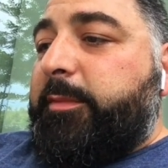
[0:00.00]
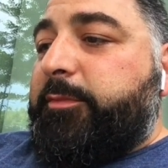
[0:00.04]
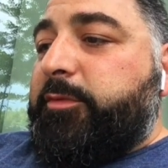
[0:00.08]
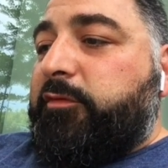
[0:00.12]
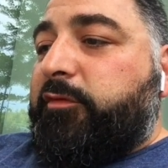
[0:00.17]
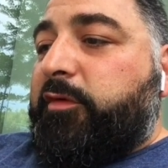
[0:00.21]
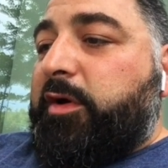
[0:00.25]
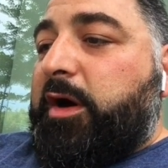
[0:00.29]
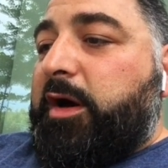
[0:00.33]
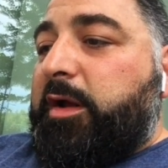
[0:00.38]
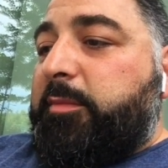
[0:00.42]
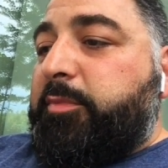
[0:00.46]

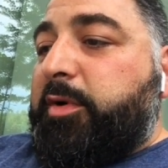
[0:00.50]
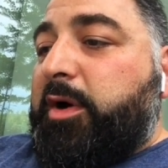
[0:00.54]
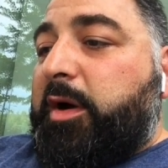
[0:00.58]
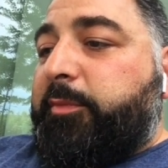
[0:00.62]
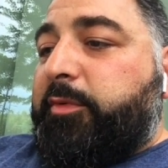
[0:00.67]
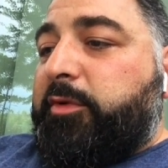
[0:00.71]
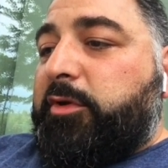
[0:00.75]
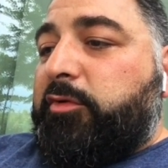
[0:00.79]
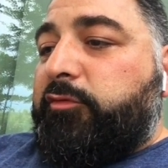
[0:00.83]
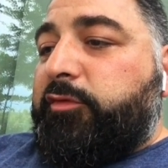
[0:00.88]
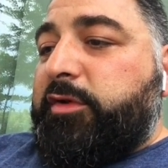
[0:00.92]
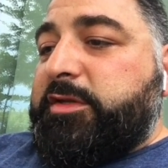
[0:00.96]
You've got
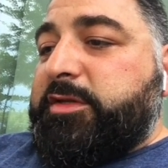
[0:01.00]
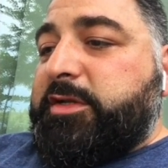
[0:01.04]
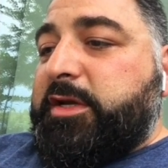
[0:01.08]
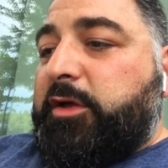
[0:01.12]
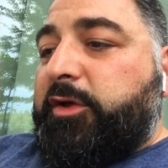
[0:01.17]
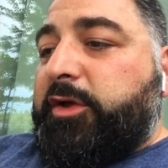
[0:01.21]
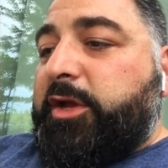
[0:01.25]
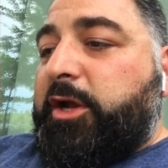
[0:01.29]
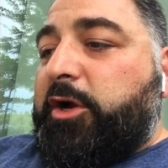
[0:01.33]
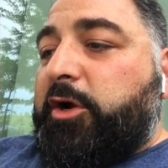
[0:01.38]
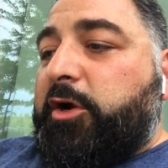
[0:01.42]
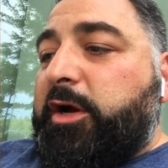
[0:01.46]
popular
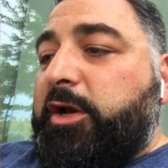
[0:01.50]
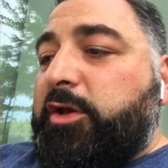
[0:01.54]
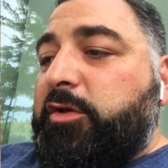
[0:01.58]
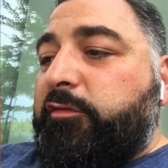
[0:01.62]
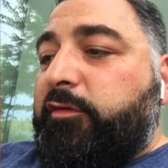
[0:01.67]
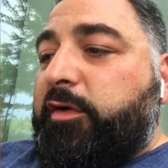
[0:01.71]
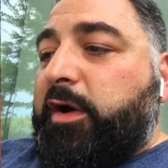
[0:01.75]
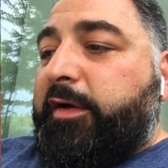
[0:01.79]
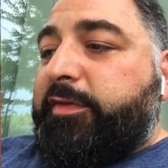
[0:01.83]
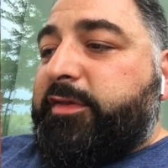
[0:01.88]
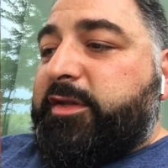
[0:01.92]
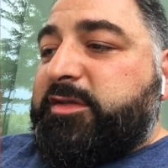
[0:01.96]
retail here, and
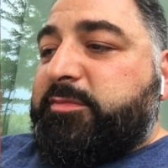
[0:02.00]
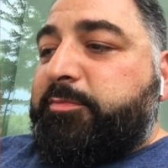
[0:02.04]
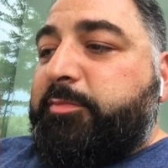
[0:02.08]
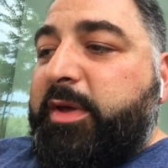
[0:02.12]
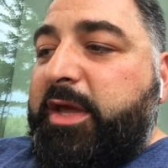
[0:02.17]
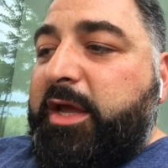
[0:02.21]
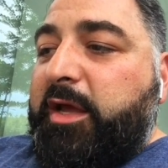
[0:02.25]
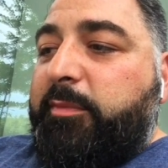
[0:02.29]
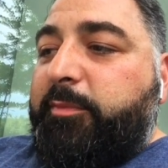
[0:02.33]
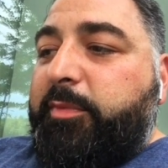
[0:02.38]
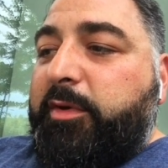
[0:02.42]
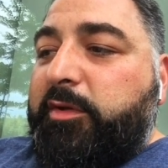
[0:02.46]
you've got this
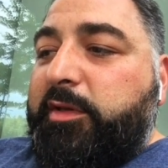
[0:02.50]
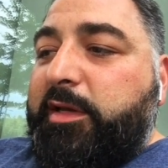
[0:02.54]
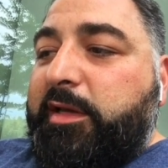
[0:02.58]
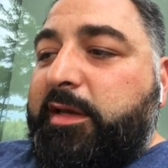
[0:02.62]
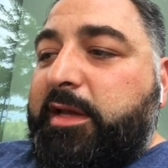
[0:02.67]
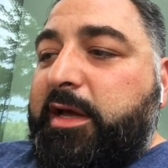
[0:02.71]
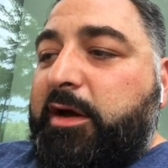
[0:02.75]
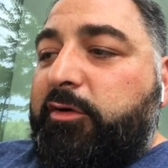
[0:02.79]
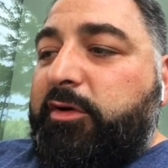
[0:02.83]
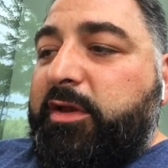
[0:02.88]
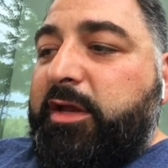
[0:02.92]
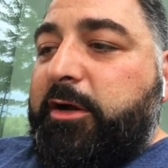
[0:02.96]
pink building
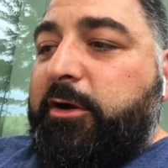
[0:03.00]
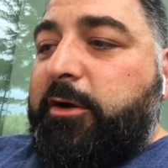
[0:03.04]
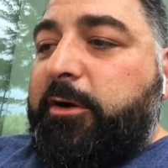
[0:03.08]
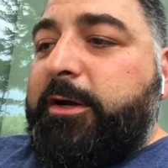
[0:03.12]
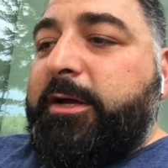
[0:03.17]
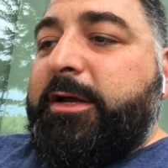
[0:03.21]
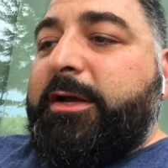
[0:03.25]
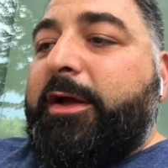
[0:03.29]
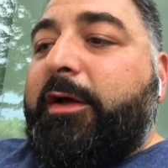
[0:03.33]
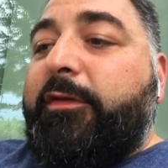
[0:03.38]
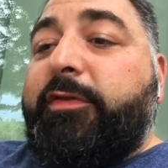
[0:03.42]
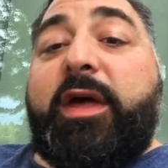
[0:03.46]
down here
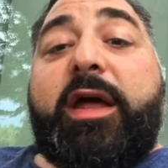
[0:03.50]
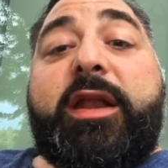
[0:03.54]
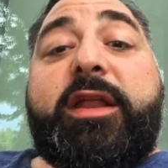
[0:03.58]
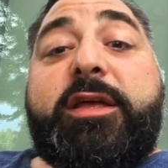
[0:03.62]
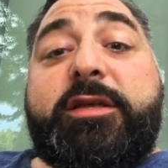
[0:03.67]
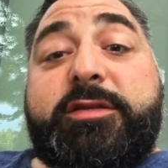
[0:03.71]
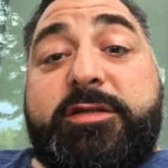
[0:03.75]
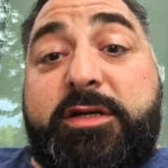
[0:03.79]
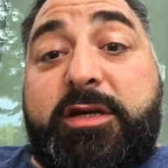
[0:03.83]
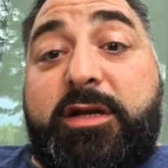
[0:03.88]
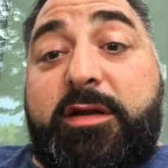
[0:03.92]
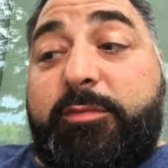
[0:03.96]
that
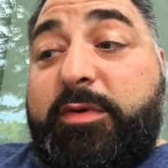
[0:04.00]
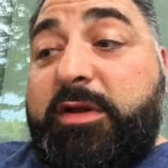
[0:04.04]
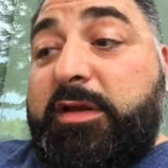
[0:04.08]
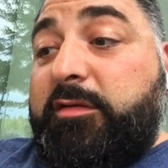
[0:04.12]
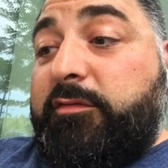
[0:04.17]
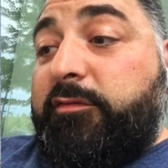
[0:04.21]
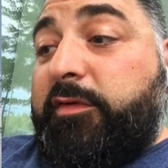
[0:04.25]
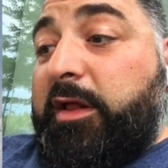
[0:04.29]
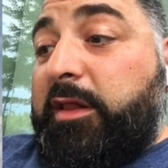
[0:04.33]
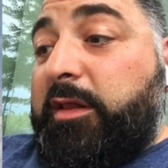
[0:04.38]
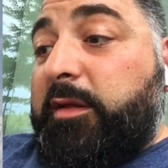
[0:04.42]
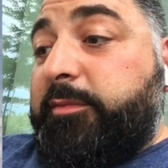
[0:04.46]
is going to be
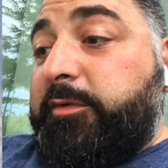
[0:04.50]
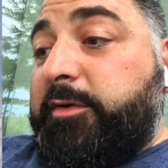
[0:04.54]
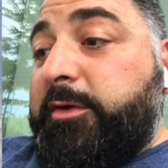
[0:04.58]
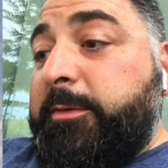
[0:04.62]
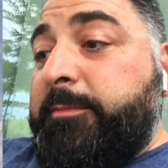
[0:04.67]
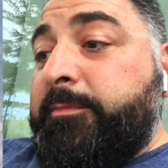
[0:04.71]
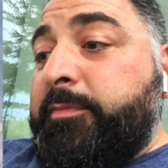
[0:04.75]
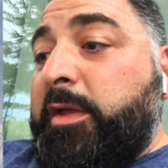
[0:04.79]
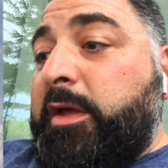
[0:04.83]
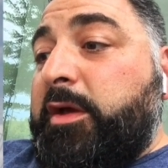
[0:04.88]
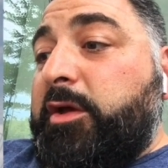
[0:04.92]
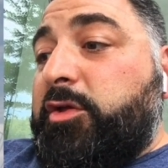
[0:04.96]
developed.
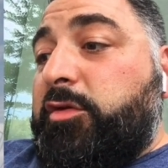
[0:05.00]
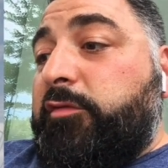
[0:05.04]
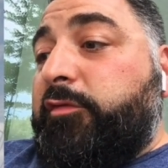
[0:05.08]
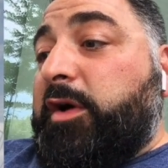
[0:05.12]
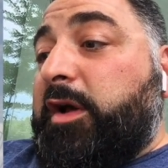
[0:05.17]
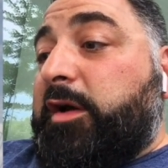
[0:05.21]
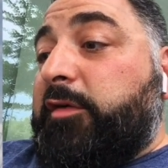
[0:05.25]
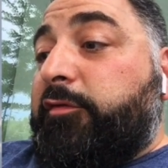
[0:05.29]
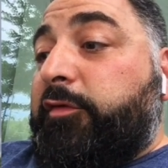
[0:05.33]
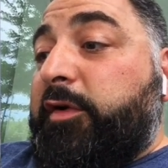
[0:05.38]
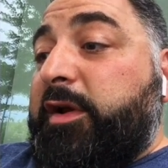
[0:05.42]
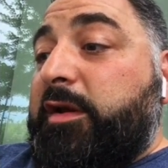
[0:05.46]
You've
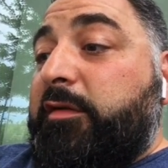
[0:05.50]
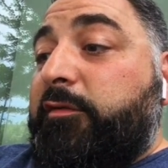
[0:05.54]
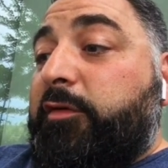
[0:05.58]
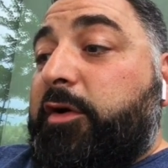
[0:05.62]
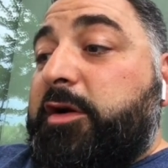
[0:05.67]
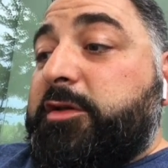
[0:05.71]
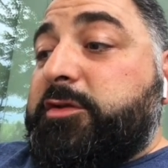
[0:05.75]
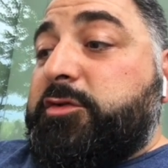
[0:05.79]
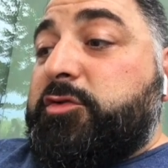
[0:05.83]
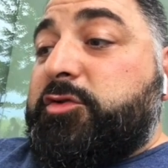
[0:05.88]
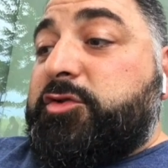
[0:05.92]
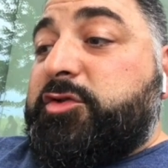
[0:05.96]
got a friend of
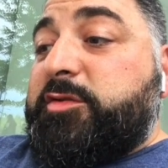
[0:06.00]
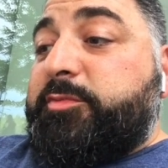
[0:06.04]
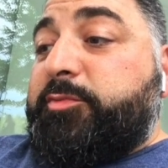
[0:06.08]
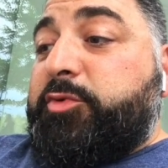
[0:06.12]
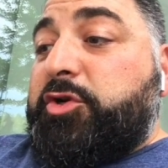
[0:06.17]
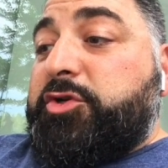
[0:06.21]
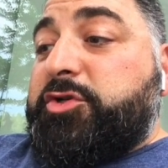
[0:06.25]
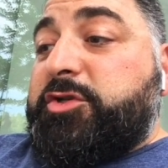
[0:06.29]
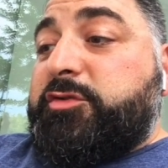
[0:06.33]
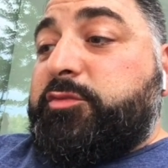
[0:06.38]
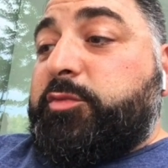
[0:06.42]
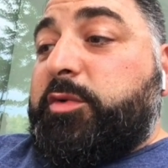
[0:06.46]
ours who's just
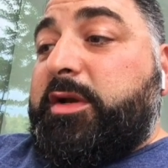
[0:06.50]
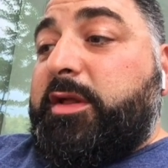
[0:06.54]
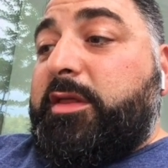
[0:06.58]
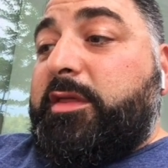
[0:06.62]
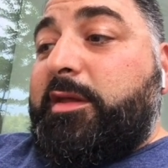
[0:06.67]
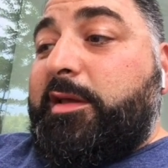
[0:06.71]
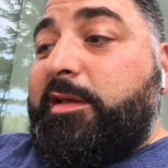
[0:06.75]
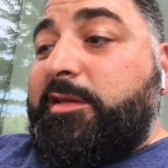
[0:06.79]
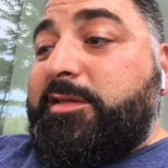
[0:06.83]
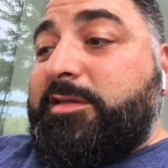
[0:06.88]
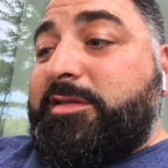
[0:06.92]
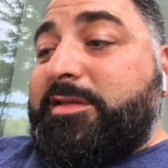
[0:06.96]
purchased one of
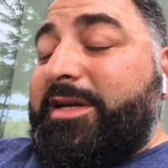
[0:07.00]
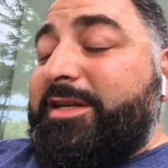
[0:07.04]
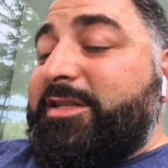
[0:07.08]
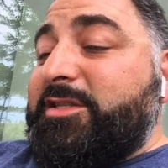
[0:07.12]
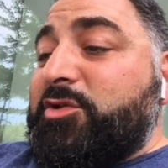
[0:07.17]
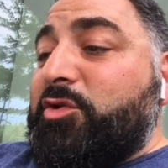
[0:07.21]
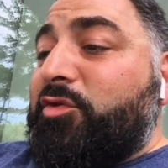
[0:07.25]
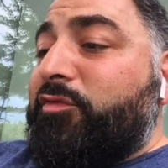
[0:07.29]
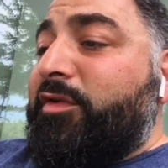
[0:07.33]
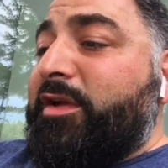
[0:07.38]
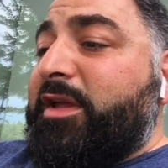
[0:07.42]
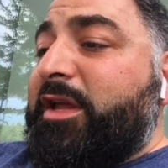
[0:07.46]
these
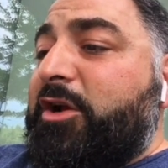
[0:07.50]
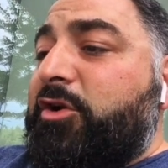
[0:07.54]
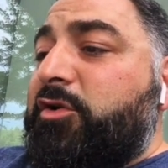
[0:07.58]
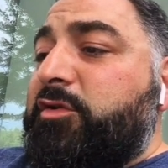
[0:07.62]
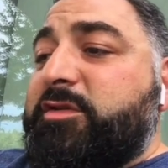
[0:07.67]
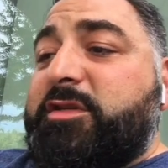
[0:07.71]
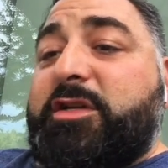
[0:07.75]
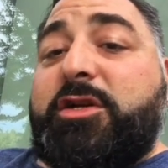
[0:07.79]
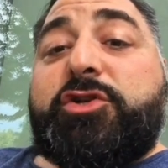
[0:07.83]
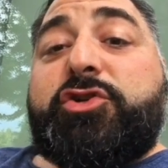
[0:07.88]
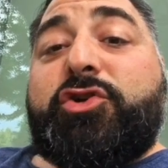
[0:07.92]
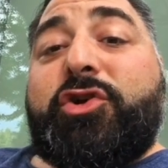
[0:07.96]
sites over here
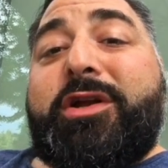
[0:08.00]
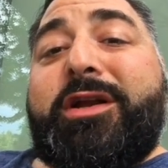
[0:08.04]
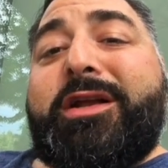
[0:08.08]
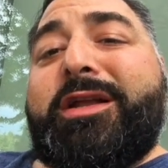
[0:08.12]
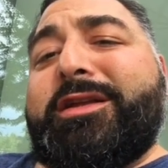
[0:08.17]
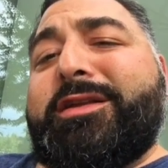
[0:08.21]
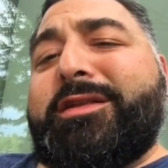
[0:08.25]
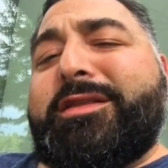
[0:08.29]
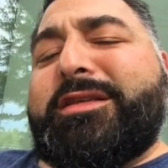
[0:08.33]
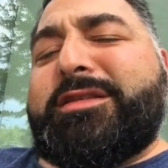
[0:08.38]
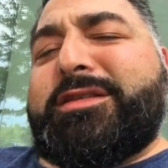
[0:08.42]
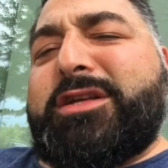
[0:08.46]
who's going to turn it
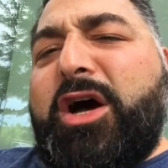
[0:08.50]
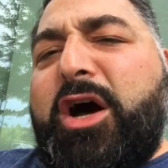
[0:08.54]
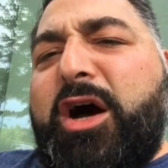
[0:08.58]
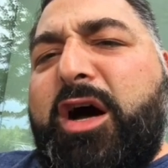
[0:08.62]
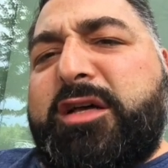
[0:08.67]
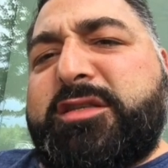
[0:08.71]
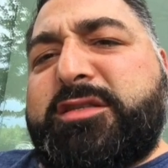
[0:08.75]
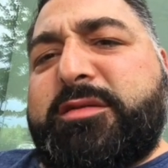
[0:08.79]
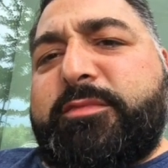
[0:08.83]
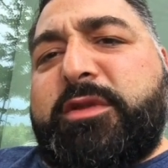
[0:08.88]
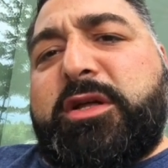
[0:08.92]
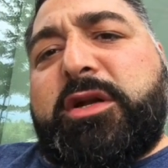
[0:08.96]
into this
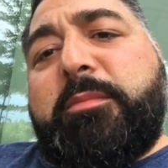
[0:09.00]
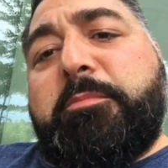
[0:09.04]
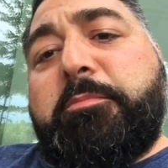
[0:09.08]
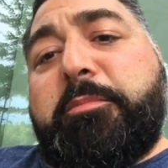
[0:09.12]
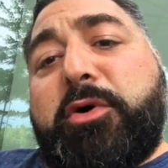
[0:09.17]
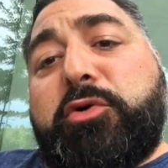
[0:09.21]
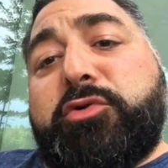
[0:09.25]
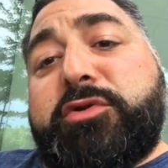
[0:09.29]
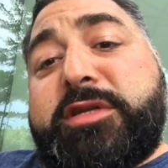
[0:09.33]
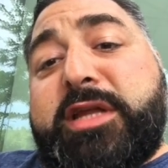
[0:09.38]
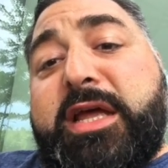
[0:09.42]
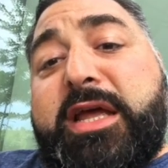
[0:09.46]
awesome little
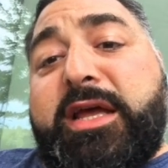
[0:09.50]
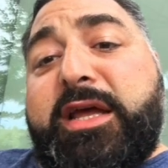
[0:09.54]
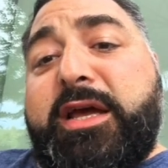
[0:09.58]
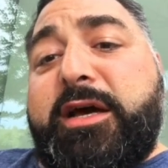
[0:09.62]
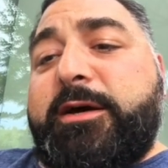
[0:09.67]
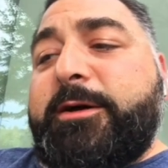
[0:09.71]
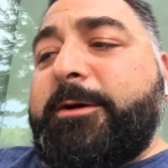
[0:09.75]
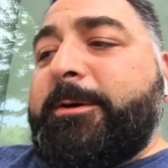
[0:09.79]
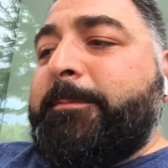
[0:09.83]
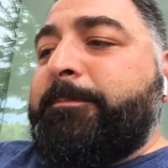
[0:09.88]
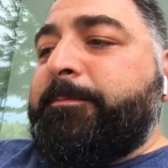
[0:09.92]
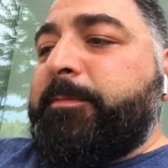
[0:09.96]

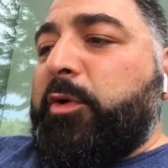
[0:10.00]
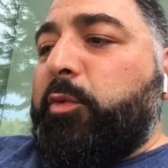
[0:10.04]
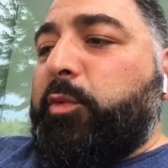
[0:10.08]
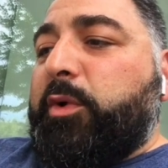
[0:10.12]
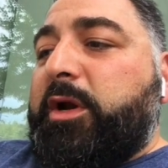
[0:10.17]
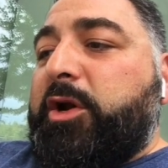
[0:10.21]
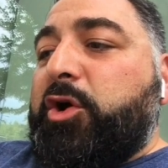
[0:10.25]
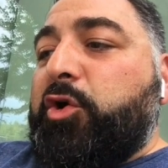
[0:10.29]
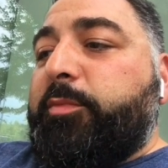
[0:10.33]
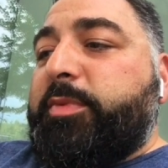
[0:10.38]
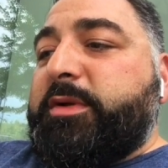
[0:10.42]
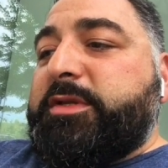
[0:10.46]
bodega.
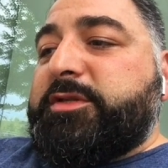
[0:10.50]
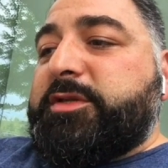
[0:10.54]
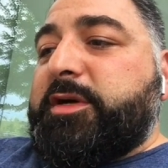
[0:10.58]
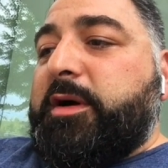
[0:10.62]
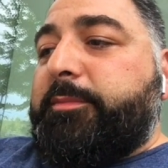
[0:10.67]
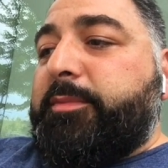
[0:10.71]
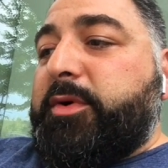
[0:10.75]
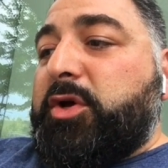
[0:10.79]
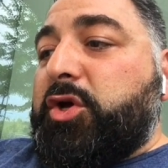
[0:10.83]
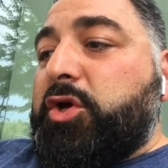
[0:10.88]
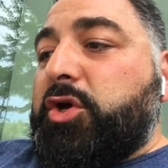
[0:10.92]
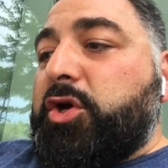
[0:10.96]
When it opens
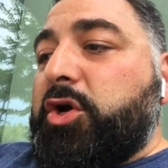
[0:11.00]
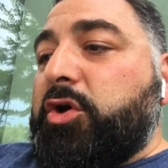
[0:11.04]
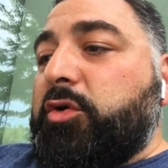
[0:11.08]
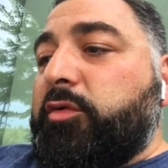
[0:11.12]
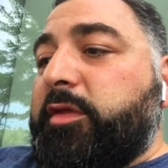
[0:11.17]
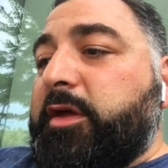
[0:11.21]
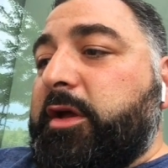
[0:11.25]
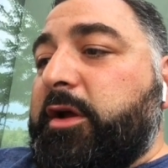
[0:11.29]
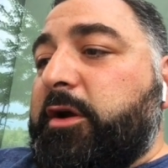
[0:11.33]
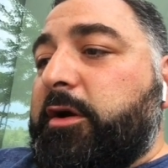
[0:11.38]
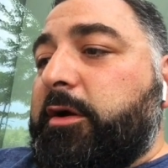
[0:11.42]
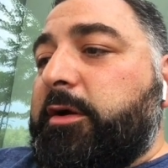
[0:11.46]
up,
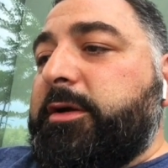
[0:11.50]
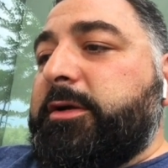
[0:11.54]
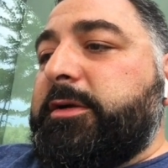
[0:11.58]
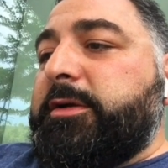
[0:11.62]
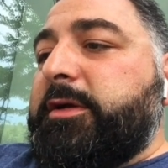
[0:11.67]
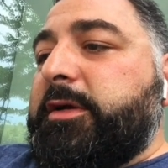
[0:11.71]
go there.